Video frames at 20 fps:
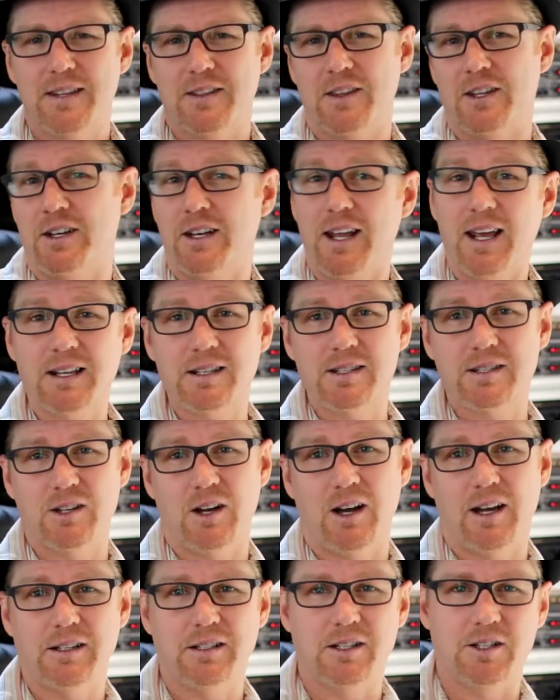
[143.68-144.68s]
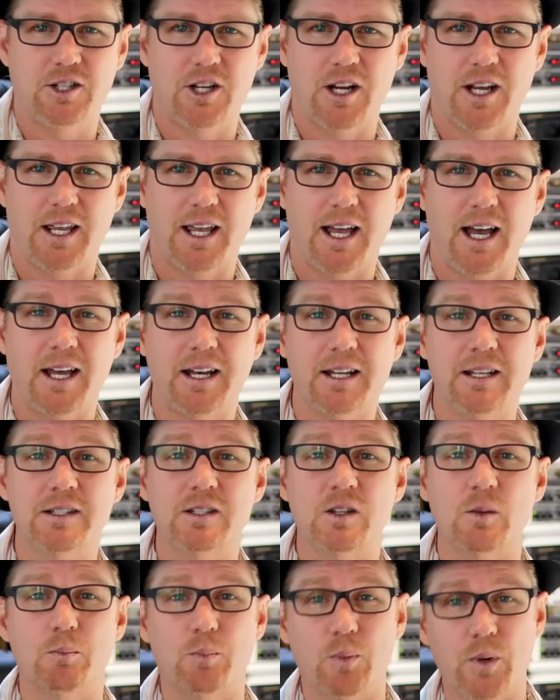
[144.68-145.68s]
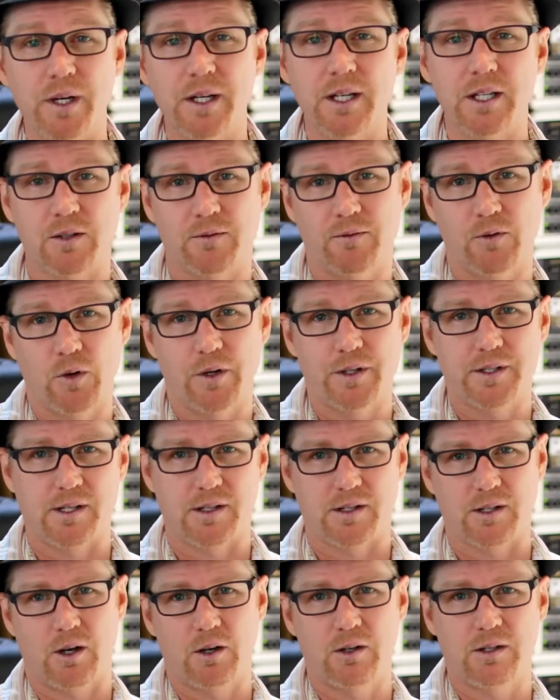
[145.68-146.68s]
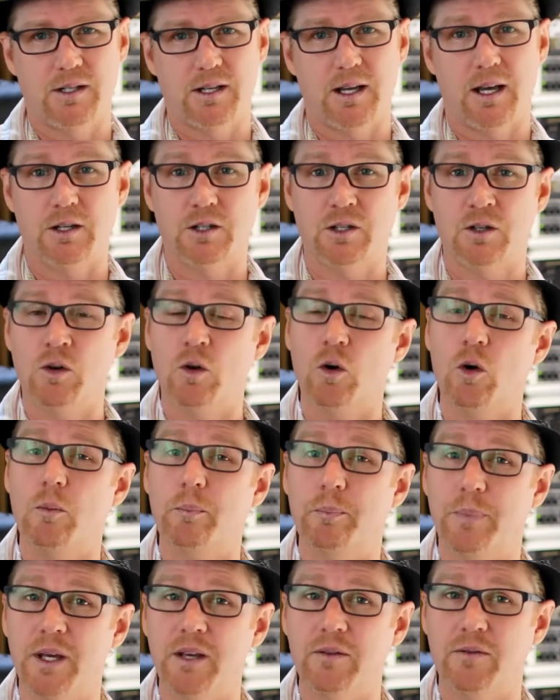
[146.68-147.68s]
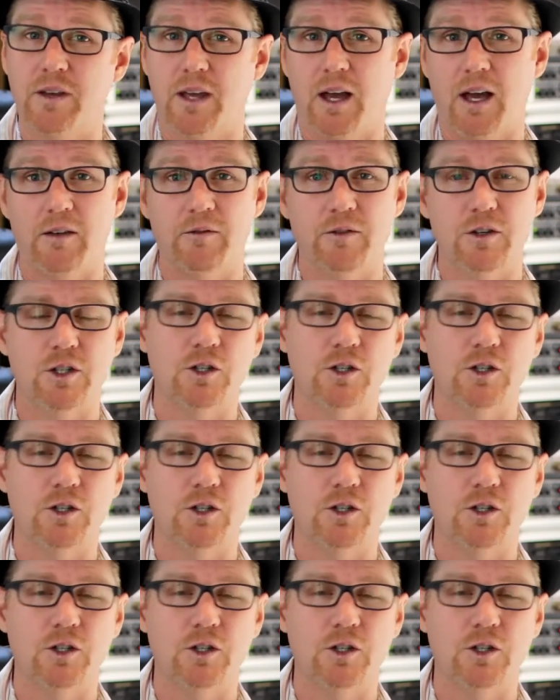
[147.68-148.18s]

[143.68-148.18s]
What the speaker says: The next site to check out is the British Voice Association, or BVA for